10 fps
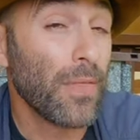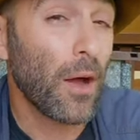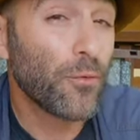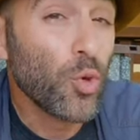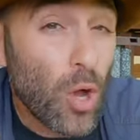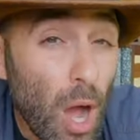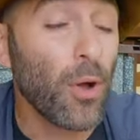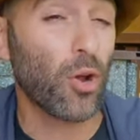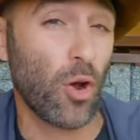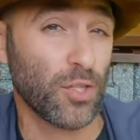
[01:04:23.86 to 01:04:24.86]
Now, if you come
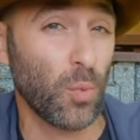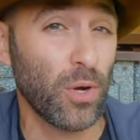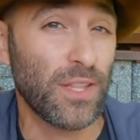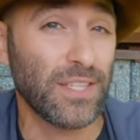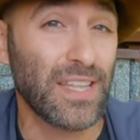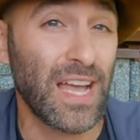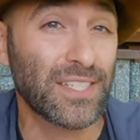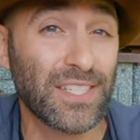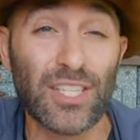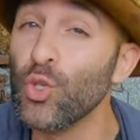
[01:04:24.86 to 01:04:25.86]
across one of these
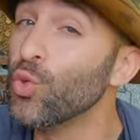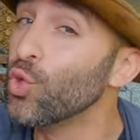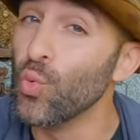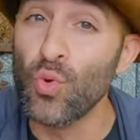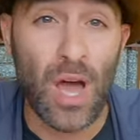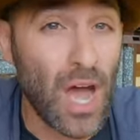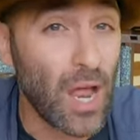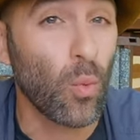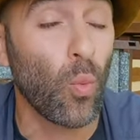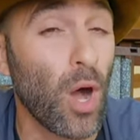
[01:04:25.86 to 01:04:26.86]
nests, you do not
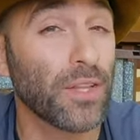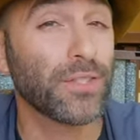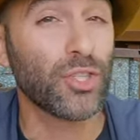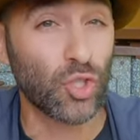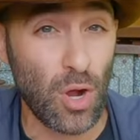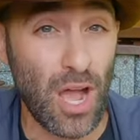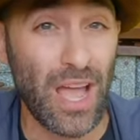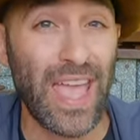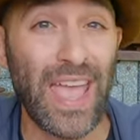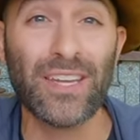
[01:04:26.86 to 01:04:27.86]
want to
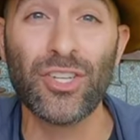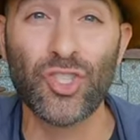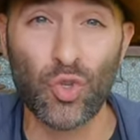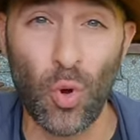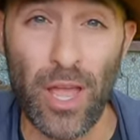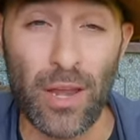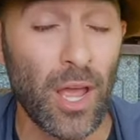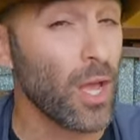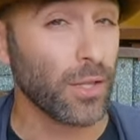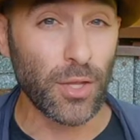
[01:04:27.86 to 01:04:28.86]
try and destroy it.
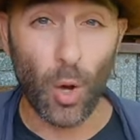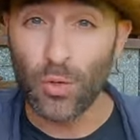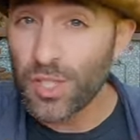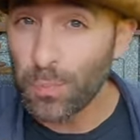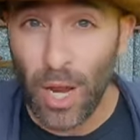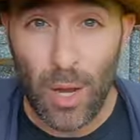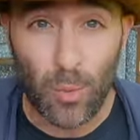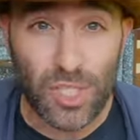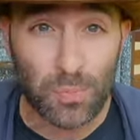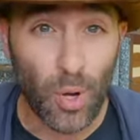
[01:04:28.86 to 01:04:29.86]
Don't spray it
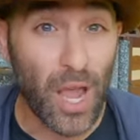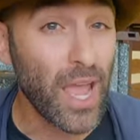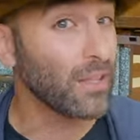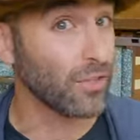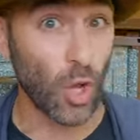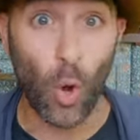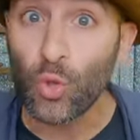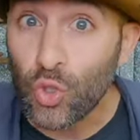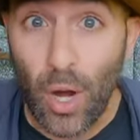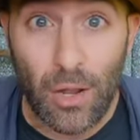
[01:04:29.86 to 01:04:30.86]
with spray. Don't
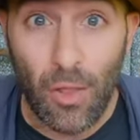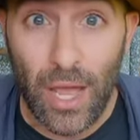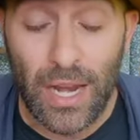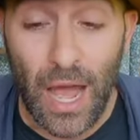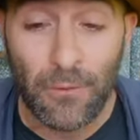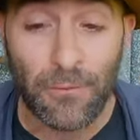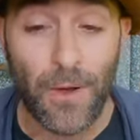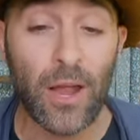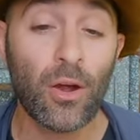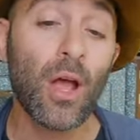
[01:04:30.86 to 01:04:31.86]
try to light it on
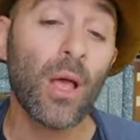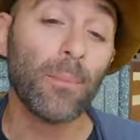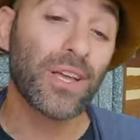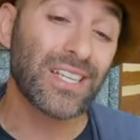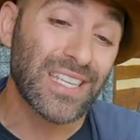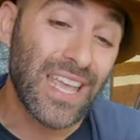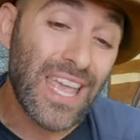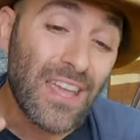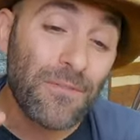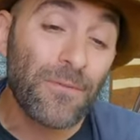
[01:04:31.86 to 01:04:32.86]
fire because
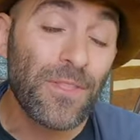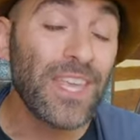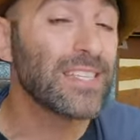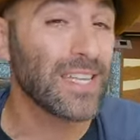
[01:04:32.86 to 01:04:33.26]
if these